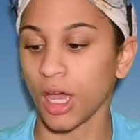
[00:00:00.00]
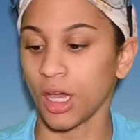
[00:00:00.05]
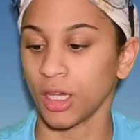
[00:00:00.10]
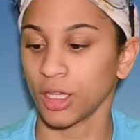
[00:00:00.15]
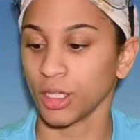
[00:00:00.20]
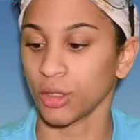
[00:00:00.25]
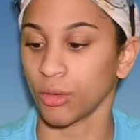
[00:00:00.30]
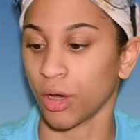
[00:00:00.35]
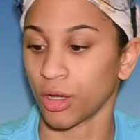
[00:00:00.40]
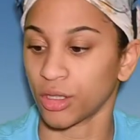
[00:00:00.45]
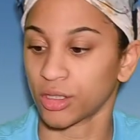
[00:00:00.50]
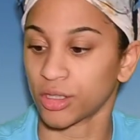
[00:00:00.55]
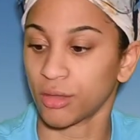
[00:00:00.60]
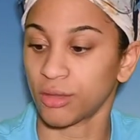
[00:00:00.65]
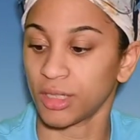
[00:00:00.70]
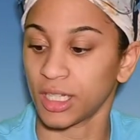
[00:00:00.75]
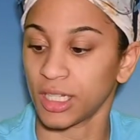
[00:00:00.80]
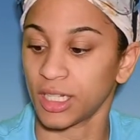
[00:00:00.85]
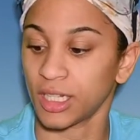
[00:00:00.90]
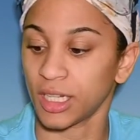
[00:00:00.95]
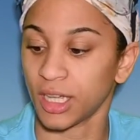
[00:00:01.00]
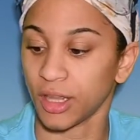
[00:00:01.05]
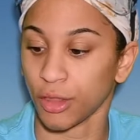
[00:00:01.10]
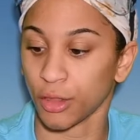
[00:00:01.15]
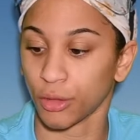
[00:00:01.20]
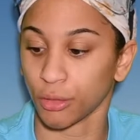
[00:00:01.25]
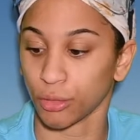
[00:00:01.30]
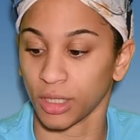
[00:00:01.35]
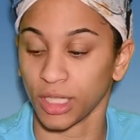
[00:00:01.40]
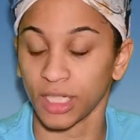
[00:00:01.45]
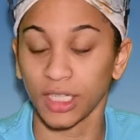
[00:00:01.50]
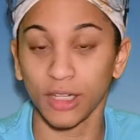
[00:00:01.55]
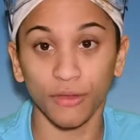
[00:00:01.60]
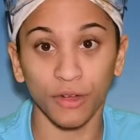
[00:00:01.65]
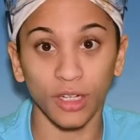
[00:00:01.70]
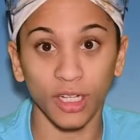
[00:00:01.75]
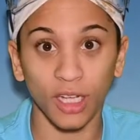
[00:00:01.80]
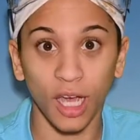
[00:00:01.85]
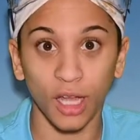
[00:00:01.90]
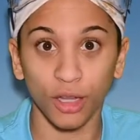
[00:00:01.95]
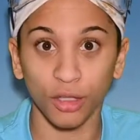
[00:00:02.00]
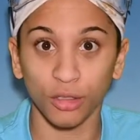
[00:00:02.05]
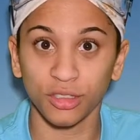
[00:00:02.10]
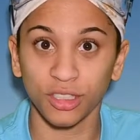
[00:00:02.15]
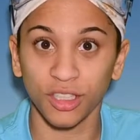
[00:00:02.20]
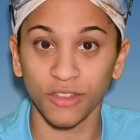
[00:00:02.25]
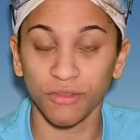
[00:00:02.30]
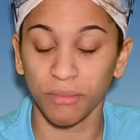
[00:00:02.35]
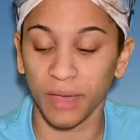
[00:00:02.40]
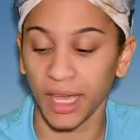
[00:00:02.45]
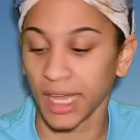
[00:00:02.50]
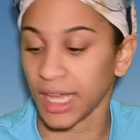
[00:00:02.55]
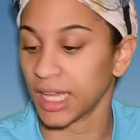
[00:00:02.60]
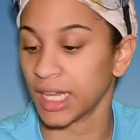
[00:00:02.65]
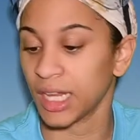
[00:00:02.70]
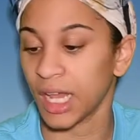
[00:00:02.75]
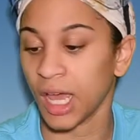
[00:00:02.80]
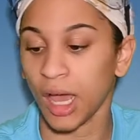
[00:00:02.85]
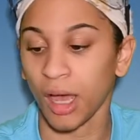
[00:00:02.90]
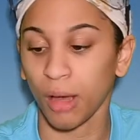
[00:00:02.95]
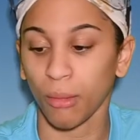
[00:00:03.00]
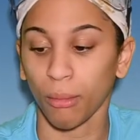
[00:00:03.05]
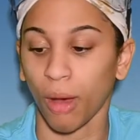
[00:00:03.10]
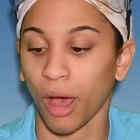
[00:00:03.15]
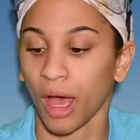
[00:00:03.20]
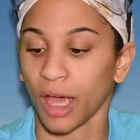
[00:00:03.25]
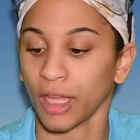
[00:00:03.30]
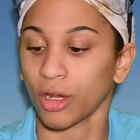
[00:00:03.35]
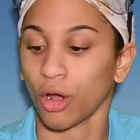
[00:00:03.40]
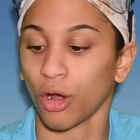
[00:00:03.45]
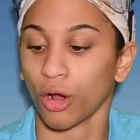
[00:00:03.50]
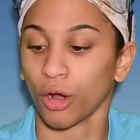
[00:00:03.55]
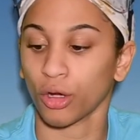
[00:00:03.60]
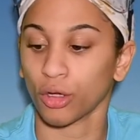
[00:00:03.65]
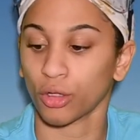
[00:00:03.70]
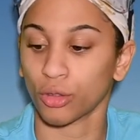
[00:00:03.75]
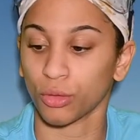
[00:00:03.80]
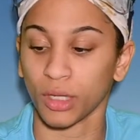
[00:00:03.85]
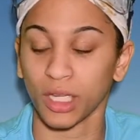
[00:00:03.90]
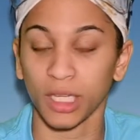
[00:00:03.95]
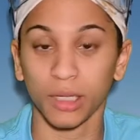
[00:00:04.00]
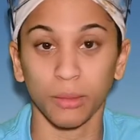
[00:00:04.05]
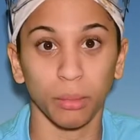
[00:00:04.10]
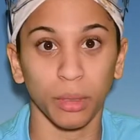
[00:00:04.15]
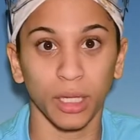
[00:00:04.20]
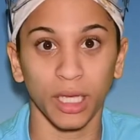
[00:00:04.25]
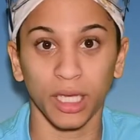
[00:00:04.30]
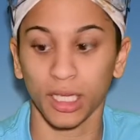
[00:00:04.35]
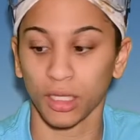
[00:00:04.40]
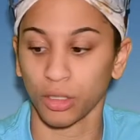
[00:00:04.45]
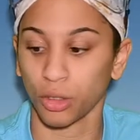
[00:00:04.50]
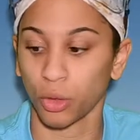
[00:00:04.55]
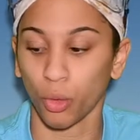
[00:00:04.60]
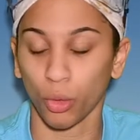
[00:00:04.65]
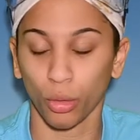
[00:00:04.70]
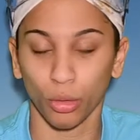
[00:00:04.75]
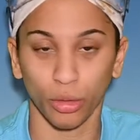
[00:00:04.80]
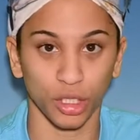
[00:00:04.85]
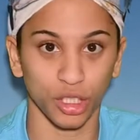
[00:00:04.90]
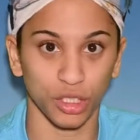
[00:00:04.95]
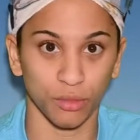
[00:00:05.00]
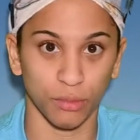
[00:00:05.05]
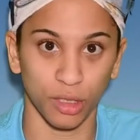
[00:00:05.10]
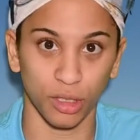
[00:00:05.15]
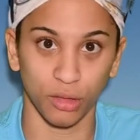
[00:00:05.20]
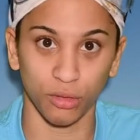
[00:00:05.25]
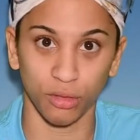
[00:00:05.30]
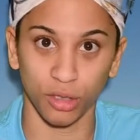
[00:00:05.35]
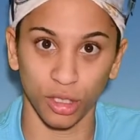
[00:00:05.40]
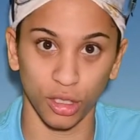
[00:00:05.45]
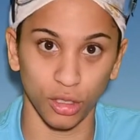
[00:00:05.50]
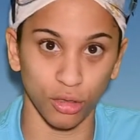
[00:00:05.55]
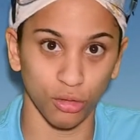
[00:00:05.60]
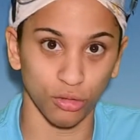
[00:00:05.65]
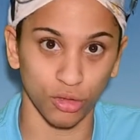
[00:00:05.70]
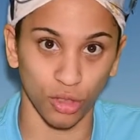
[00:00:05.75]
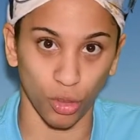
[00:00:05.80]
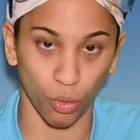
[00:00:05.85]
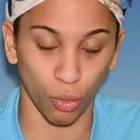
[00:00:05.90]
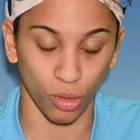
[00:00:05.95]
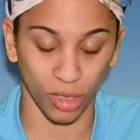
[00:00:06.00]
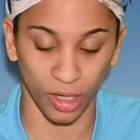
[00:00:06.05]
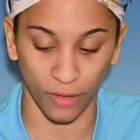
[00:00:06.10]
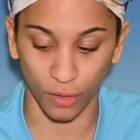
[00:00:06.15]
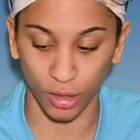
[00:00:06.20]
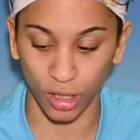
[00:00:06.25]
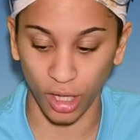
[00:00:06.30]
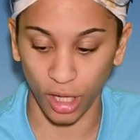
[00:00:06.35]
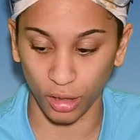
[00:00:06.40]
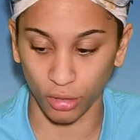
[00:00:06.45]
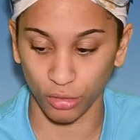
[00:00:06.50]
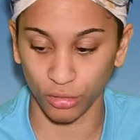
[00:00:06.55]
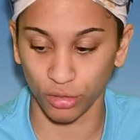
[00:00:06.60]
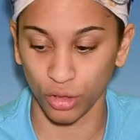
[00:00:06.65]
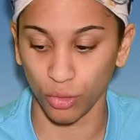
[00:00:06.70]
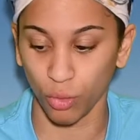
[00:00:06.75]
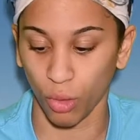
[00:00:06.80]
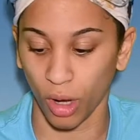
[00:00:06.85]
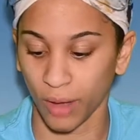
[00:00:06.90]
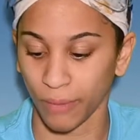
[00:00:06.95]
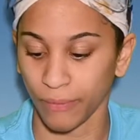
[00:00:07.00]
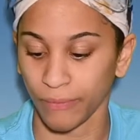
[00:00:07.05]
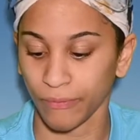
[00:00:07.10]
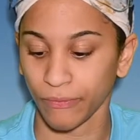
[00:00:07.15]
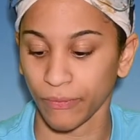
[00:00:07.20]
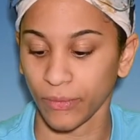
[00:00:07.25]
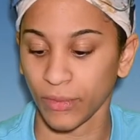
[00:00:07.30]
You also need 3 different colors of paint. Mine are green, pink, and orange, but you can use whatever colors you want.